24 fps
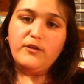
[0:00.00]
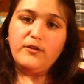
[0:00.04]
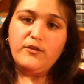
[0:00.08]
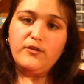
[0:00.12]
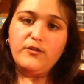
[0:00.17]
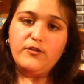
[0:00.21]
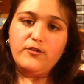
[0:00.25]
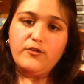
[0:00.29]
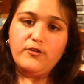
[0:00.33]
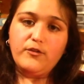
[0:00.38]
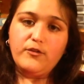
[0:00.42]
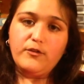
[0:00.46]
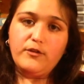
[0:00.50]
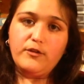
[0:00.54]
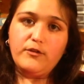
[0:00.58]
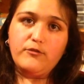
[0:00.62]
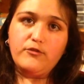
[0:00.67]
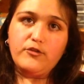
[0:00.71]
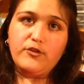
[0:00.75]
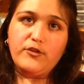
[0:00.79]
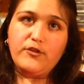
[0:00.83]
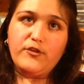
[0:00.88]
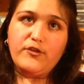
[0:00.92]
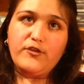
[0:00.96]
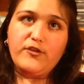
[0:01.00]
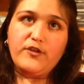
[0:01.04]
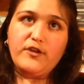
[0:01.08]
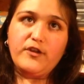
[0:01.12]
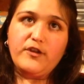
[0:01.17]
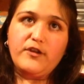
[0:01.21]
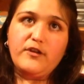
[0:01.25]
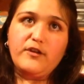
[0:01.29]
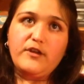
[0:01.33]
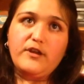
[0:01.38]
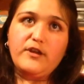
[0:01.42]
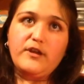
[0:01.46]
So you just,
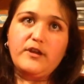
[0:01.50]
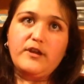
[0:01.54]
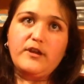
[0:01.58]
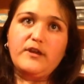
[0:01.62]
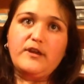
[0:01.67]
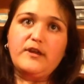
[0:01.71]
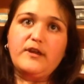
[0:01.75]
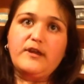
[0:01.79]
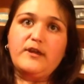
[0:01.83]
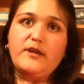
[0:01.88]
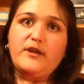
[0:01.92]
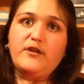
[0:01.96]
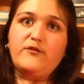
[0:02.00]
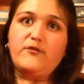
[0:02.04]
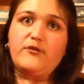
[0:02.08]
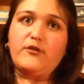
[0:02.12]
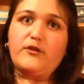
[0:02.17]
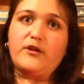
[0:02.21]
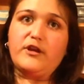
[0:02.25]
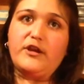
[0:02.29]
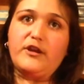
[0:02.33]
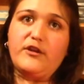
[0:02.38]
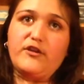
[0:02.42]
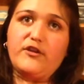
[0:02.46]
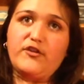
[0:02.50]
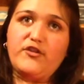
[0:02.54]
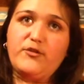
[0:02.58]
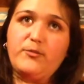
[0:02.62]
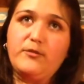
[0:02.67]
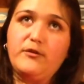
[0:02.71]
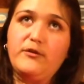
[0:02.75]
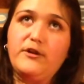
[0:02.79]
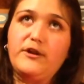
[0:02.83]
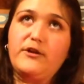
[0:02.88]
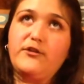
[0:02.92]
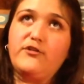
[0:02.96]
if you're going to
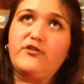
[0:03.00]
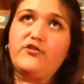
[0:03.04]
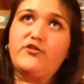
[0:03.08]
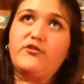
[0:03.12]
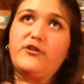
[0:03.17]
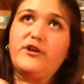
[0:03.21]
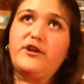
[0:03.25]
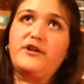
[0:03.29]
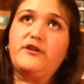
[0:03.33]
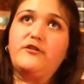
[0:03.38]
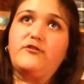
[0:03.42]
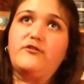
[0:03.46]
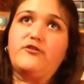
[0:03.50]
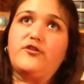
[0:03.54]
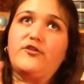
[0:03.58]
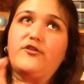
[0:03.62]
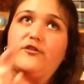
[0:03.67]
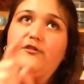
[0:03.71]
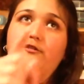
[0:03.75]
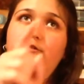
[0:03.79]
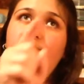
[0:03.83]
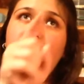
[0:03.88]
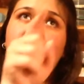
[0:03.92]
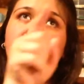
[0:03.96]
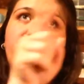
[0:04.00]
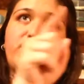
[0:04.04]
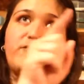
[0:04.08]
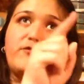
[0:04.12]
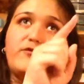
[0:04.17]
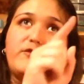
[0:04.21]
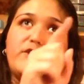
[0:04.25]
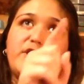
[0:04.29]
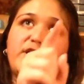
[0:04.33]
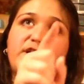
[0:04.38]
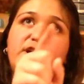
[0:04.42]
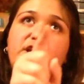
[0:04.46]
explore your screen, you just
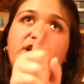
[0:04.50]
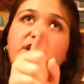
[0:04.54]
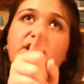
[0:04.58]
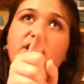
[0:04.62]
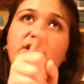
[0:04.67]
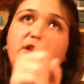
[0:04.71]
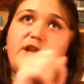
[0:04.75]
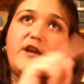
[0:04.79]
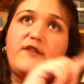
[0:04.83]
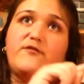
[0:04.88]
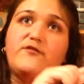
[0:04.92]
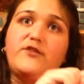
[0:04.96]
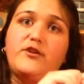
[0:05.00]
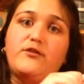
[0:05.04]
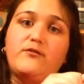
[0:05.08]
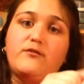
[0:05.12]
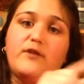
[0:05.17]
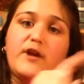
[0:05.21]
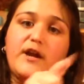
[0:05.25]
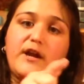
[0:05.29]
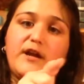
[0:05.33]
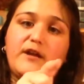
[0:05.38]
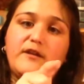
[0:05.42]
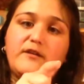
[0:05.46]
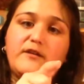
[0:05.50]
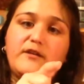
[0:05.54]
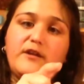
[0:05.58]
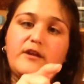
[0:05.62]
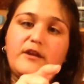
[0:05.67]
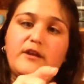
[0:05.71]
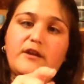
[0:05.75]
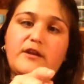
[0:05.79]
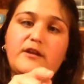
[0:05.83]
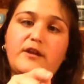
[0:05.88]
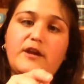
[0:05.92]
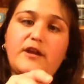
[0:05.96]
flick left and right.
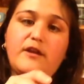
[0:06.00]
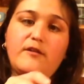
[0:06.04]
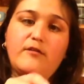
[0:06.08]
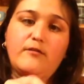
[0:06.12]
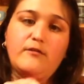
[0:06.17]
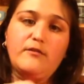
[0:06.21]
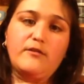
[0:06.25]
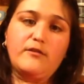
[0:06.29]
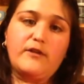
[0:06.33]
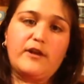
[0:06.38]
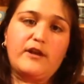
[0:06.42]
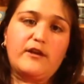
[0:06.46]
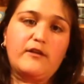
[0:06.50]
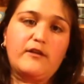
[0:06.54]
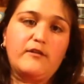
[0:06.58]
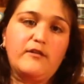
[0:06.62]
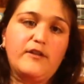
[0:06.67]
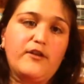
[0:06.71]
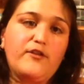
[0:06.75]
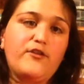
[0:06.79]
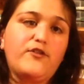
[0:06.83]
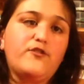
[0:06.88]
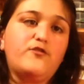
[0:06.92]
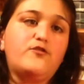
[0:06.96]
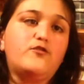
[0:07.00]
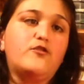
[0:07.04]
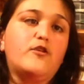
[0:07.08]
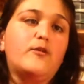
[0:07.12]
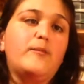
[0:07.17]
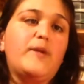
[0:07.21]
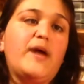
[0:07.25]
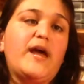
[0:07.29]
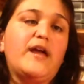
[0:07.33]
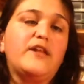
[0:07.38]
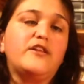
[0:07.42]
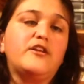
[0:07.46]
You get a list
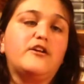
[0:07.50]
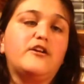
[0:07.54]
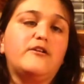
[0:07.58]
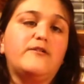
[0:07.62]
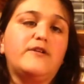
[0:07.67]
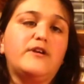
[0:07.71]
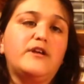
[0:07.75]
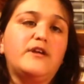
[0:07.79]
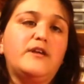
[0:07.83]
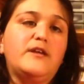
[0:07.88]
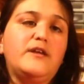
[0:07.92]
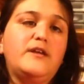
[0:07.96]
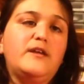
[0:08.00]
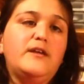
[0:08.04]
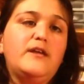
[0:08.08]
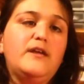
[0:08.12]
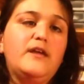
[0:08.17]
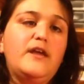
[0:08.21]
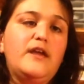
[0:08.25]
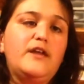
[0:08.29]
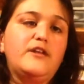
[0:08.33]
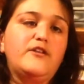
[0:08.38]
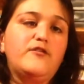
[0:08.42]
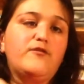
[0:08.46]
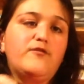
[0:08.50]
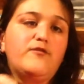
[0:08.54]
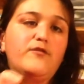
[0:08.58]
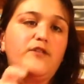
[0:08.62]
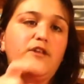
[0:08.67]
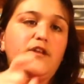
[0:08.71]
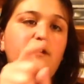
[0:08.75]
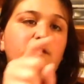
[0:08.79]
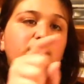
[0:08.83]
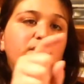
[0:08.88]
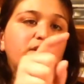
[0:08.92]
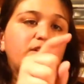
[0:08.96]
format going, and you
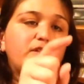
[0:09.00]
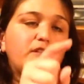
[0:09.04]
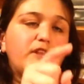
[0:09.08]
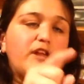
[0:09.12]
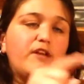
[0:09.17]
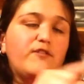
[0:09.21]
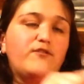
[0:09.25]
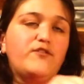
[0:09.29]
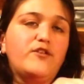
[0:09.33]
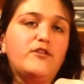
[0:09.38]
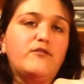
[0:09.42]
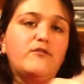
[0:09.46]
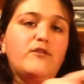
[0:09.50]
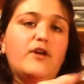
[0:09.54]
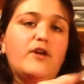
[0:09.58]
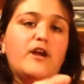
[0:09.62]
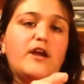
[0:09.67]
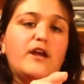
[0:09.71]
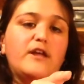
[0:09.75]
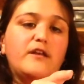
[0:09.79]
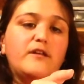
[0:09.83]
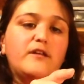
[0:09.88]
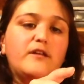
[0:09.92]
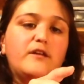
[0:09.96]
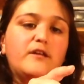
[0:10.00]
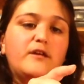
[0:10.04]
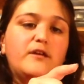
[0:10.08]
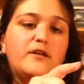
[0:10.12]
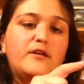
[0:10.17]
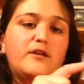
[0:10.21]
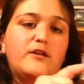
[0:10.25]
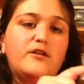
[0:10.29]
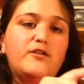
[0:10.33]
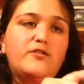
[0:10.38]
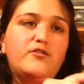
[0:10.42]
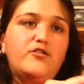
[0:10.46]
flick left and right
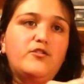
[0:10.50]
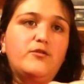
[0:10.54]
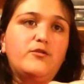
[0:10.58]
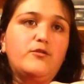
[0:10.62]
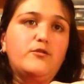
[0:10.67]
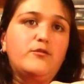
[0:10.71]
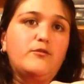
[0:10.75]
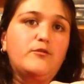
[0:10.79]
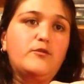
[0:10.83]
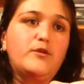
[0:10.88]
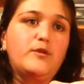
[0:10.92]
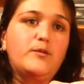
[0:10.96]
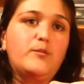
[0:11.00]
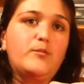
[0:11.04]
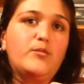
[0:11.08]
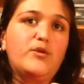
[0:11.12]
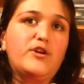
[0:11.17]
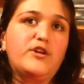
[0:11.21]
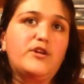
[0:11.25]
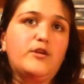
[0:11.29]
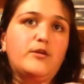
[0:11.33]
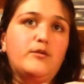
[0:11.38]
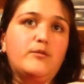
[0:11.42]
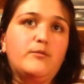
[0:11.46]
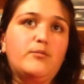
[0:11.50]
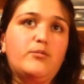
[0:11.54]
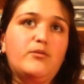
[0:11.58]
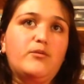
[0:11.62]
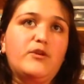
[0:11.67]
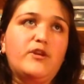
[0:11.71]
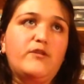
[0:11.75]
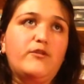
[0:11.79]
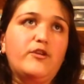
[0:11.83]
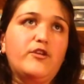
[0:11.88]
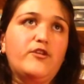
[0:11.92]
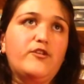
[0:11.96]
to bring you
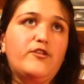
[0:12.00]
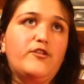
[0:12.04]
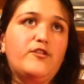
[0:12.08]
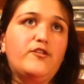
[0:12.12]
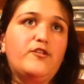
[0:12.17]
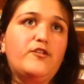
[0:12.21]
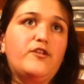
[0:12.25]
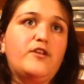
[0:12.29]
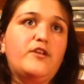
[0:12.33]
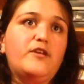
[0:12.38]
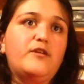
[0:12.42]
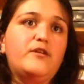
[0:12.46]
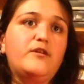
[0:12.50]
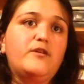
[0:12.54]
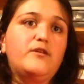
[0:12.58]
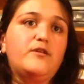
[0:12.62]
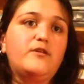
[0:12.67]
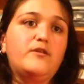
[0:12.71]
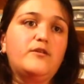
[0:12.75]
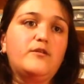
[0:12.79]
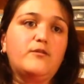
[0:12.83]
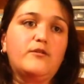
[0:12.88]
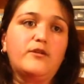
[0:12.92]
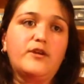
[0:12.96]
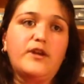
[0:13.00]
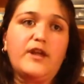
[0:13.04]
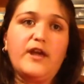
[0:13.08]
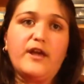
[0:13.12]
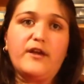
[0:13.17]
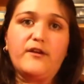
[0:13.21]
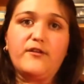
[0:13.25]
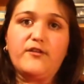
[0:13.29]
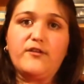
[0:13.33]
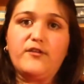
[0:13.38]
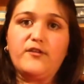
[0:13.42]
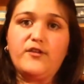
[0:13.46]
previous or
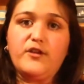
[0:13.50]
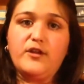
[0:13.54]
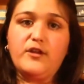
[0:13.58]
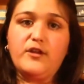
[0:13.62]
next